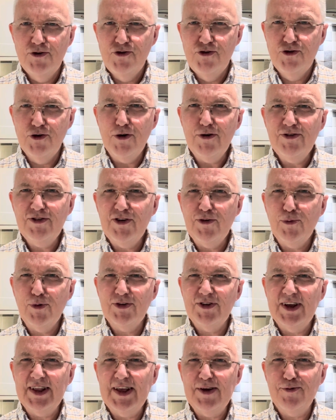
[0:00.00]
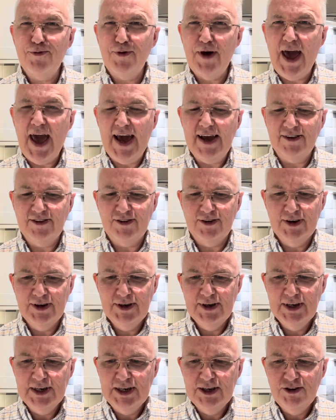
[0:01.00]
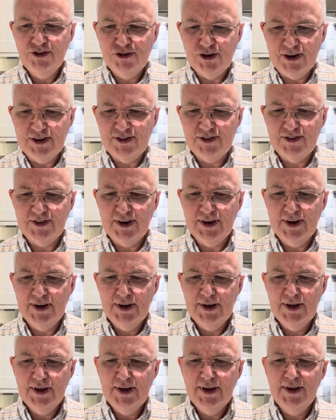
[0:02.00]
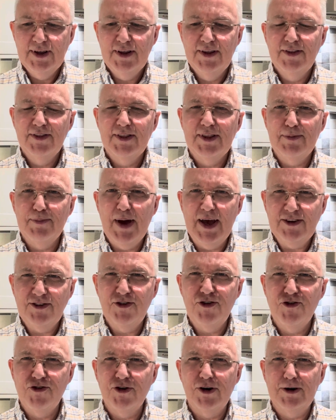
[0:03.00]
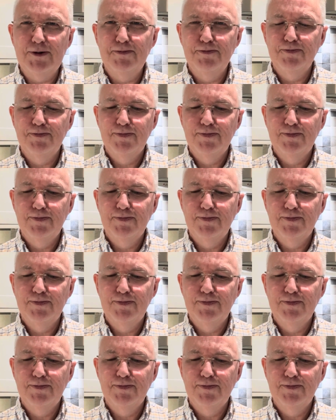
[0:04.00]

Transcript: Joseph was in effect just the messenger.